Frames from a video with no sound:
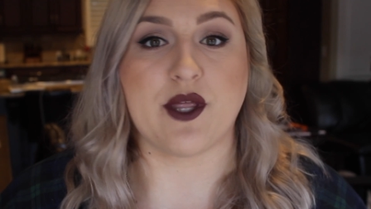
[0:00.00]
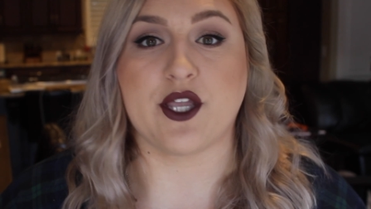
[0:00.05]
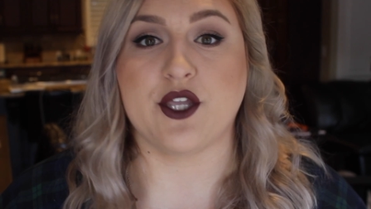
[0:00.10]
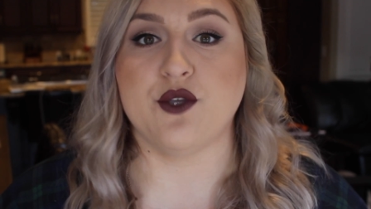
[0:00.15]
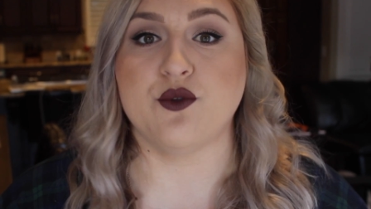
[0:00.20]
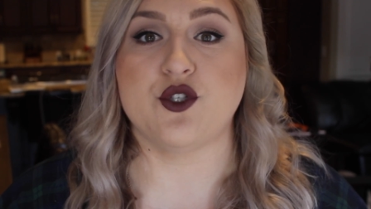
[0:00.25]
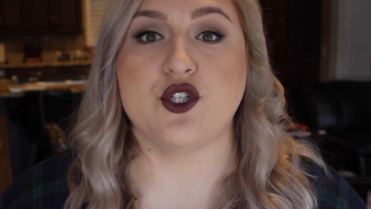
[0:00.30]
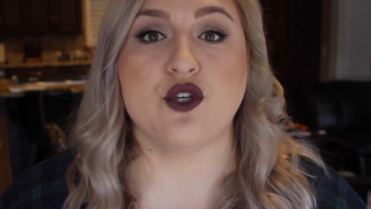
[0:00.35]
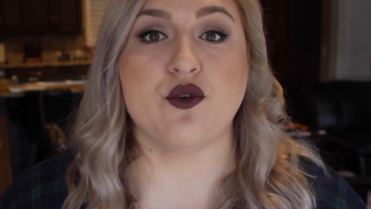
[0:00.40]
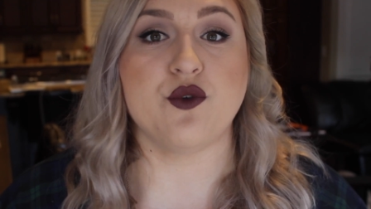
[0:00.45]
like
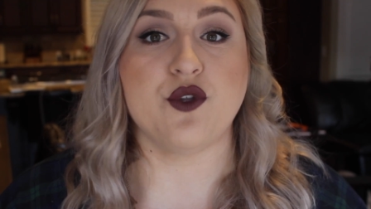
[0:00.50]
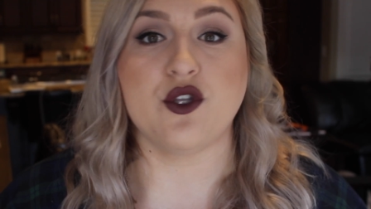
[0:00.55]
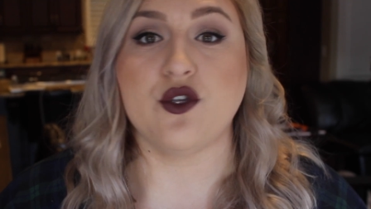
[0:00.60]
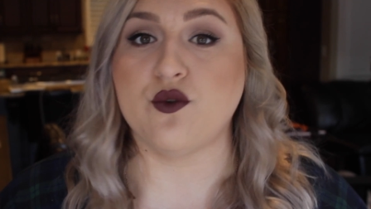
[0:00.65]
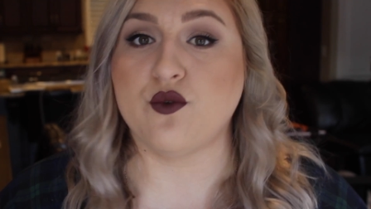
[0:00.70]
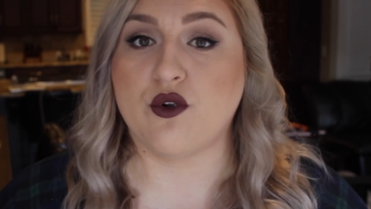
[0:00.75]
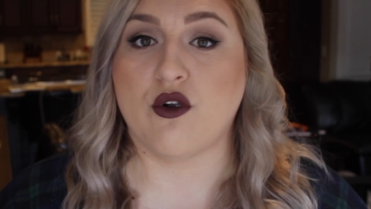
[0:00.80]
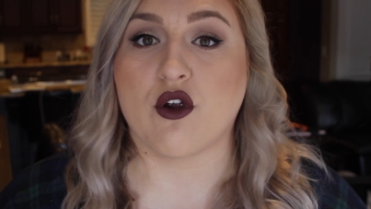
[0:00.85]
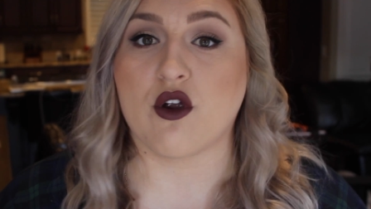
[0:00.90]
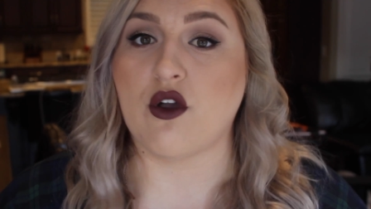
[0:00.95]
you do
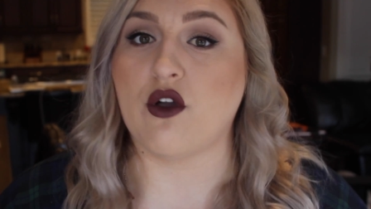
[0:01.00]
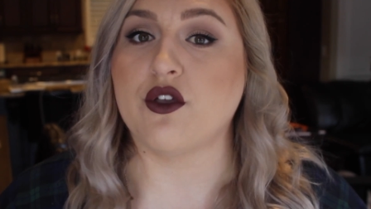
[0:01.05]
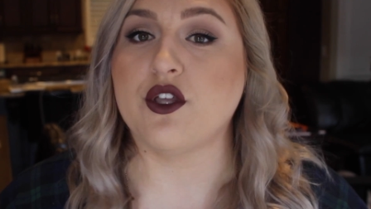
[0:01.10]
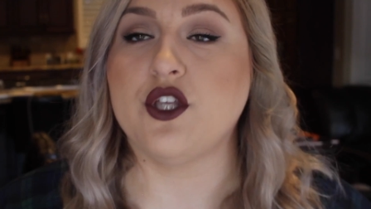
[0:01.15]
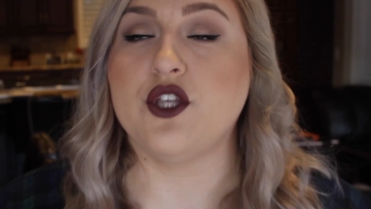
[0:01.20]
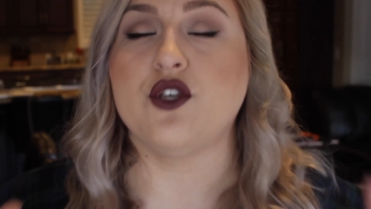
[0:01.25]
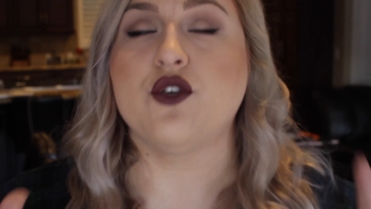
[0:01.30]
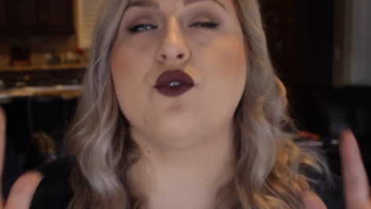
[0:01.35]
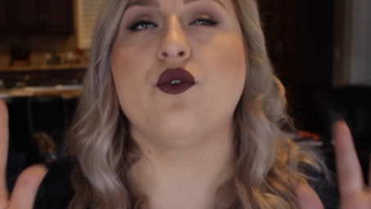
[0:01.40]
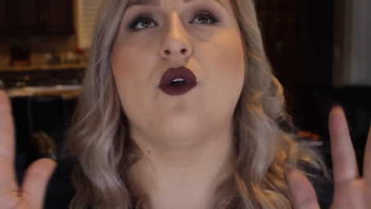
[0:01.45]
you,
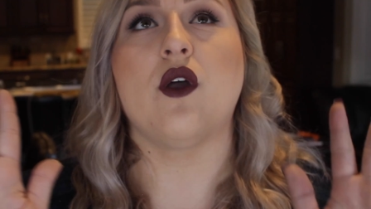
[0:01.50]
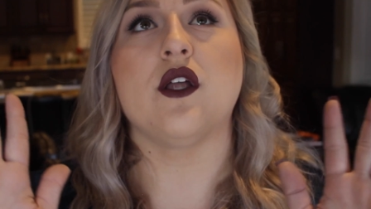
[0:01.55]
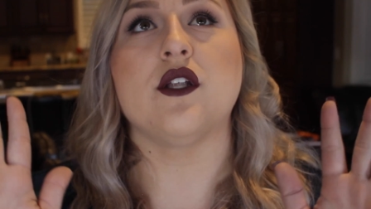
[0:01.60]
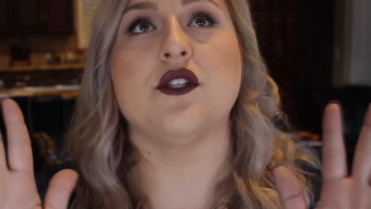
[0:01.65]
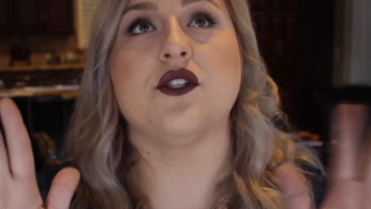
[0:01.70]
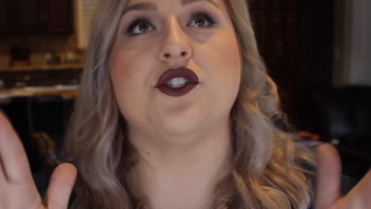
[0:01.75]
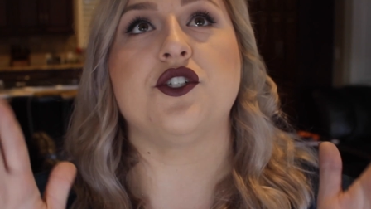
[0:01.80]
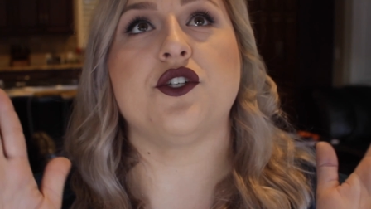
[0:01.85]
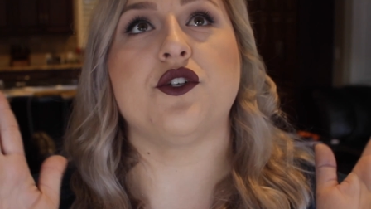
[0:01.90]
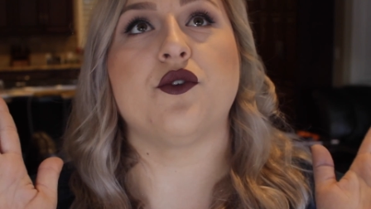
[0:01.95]
girl, you
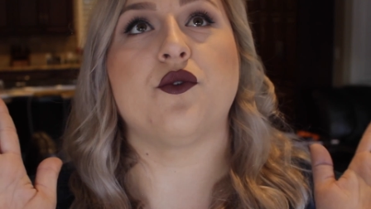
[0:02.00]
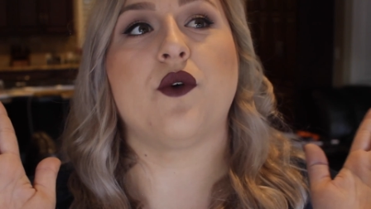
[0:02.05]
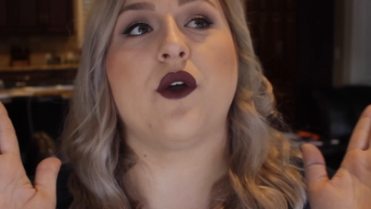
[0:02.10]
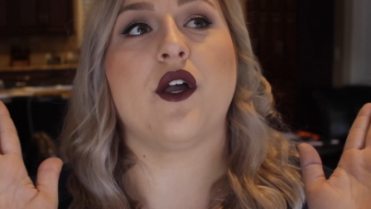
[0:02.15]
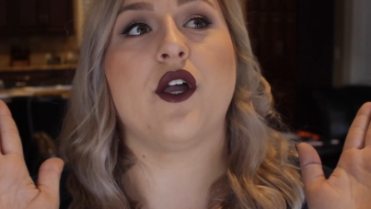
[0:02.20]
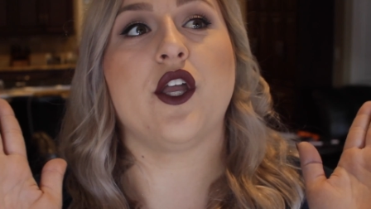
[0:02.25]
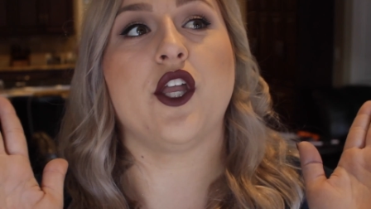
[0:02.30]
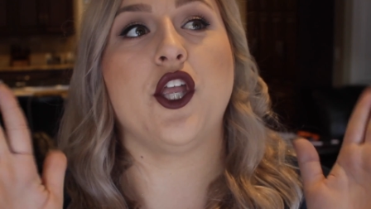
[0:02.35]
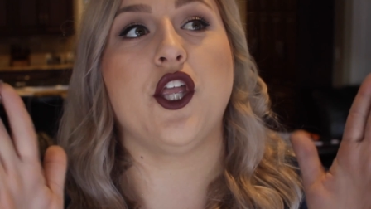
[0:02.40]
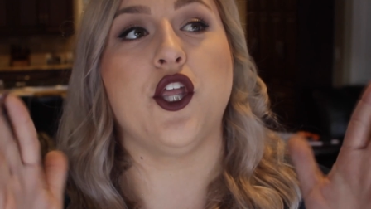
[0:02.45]
do
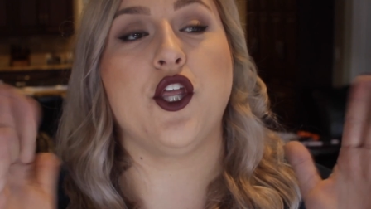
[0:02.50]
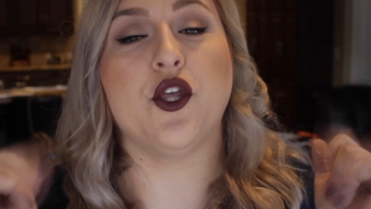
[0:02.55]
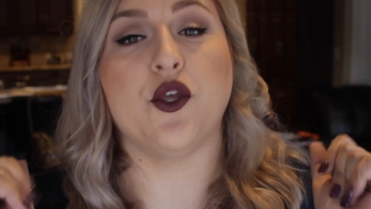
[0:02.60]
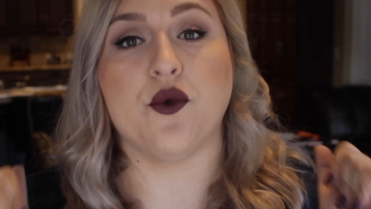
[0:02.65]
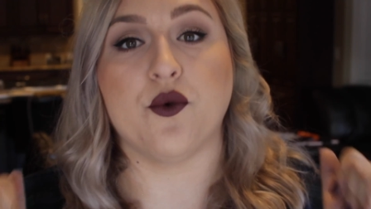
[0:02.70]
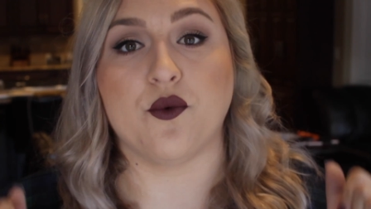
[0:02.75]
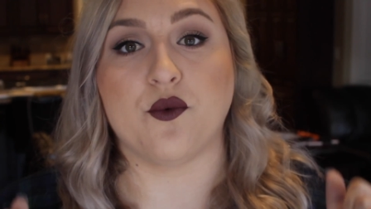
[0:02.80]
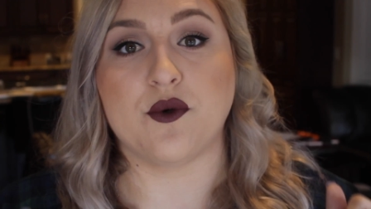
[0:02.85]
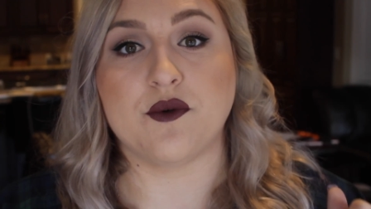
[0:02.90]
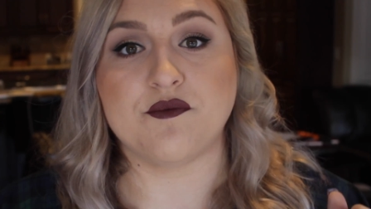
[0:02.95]

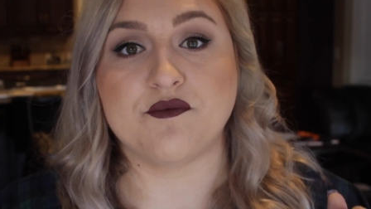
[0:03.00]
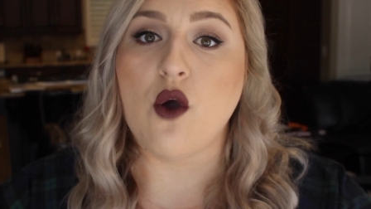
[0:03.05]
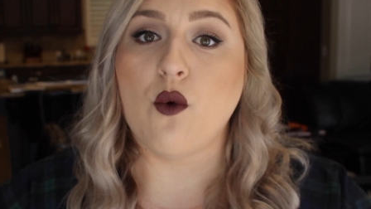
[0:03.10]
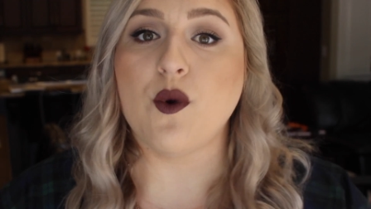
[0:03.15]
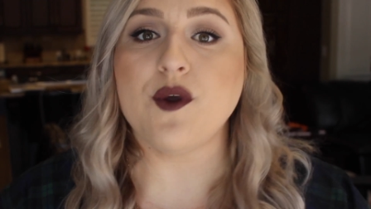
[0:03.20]
you.